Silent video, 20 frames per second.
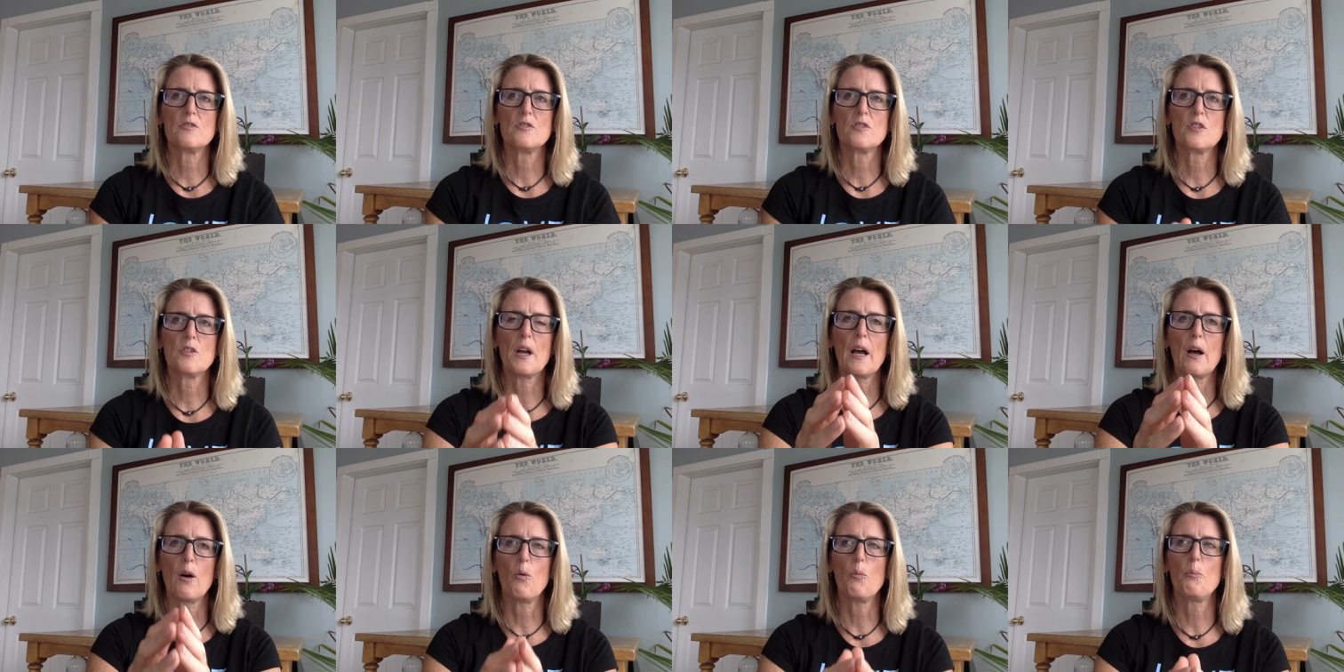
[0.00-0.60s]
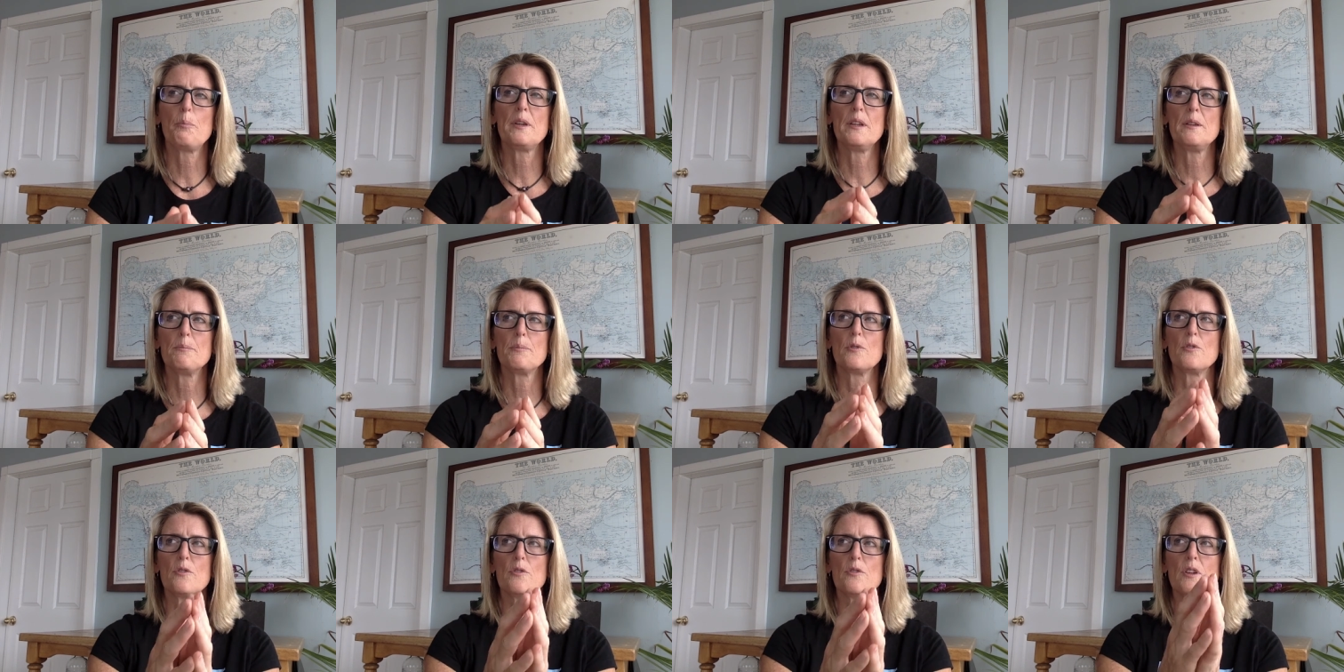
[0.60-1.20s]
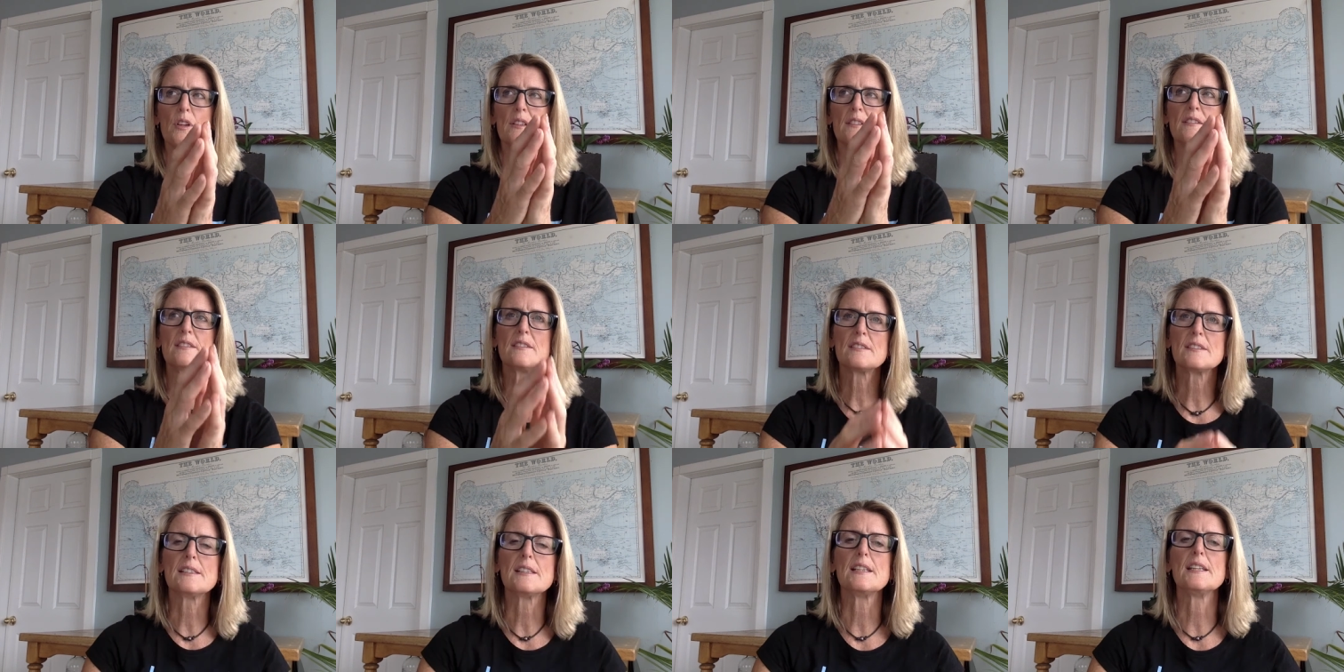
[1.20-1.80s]
to help people
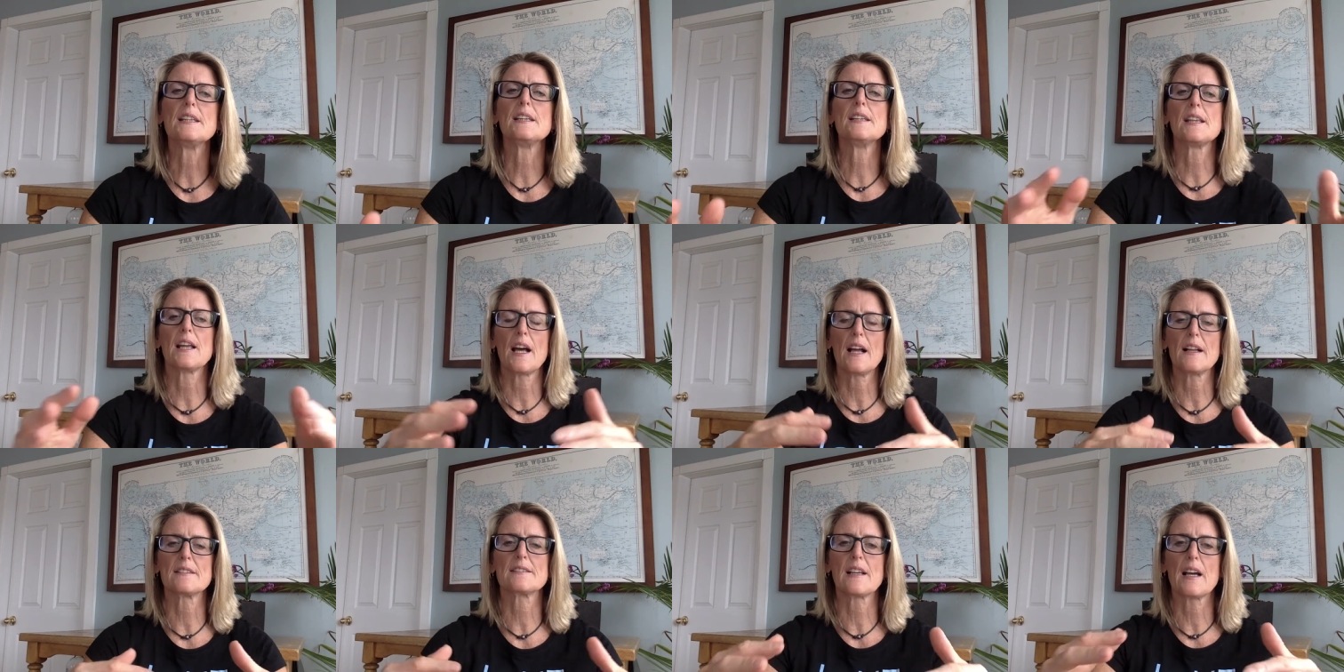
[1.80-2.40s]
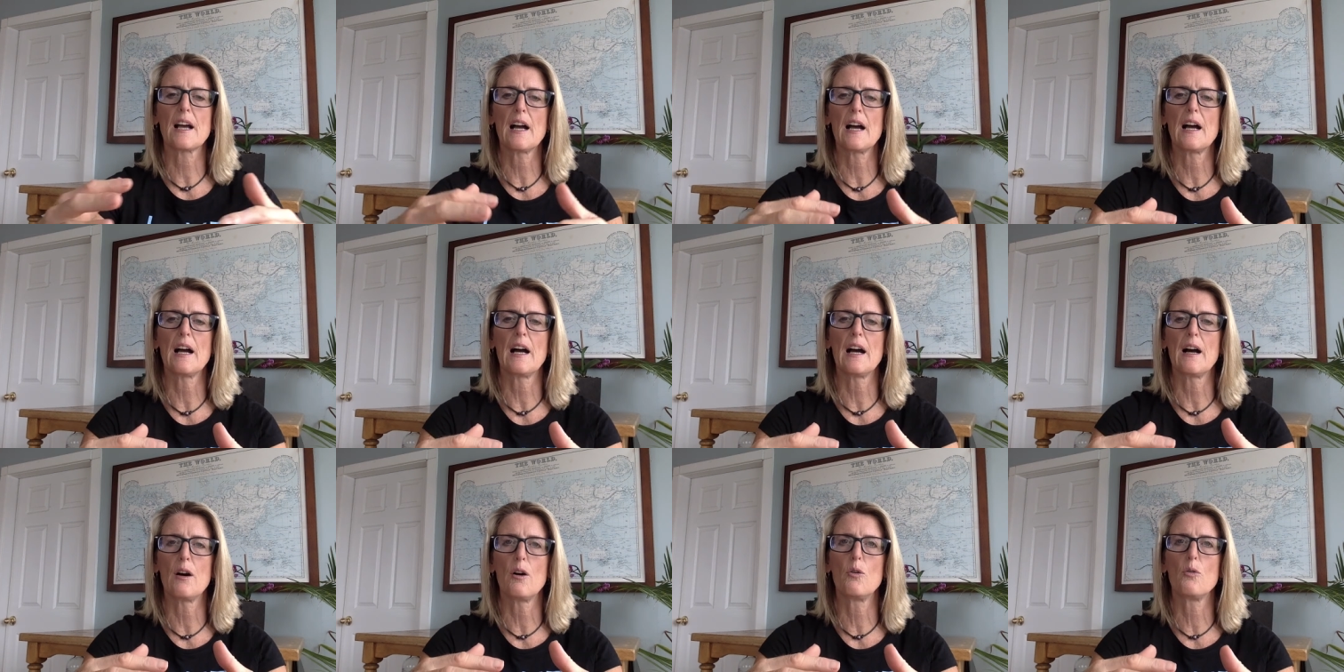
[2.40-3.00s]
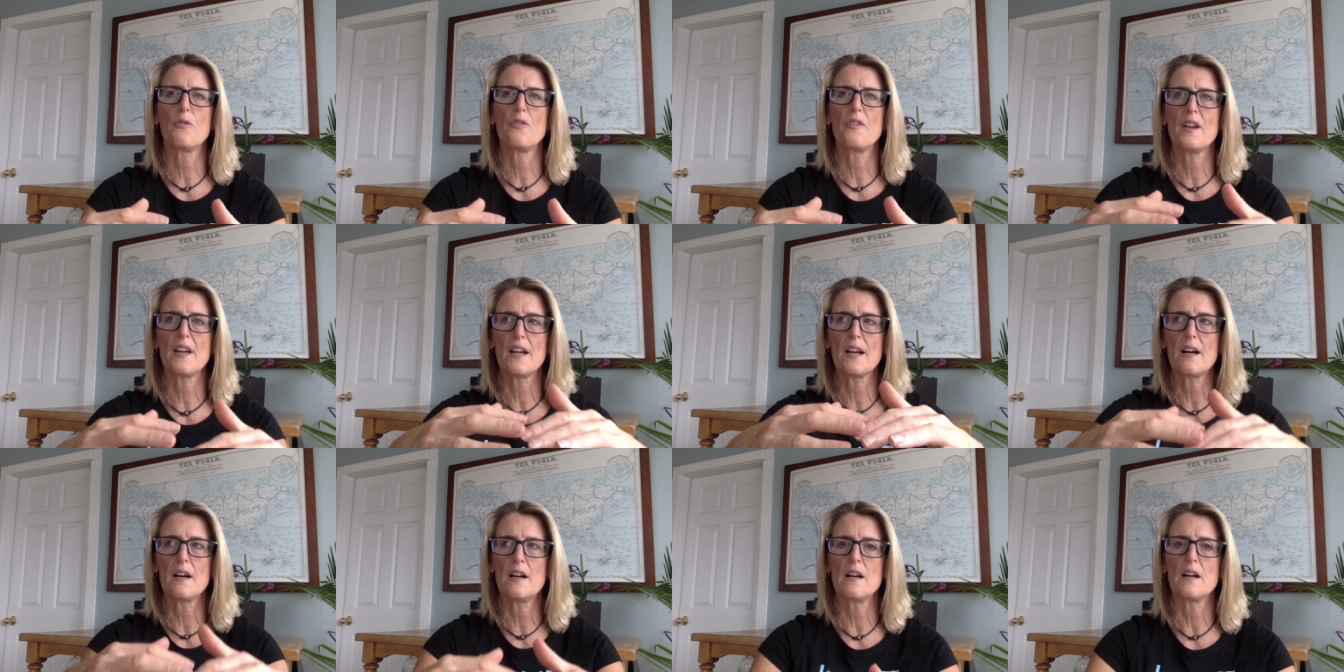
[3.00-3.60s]
see that's how
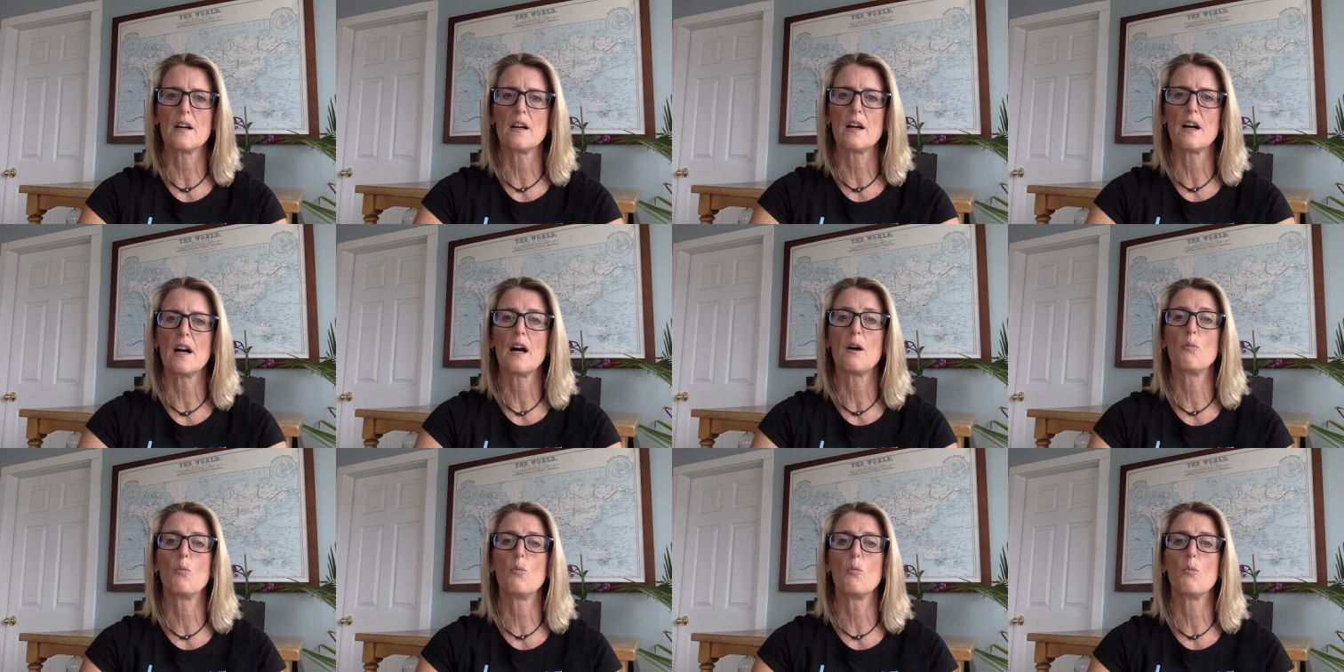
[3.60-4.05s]
they are,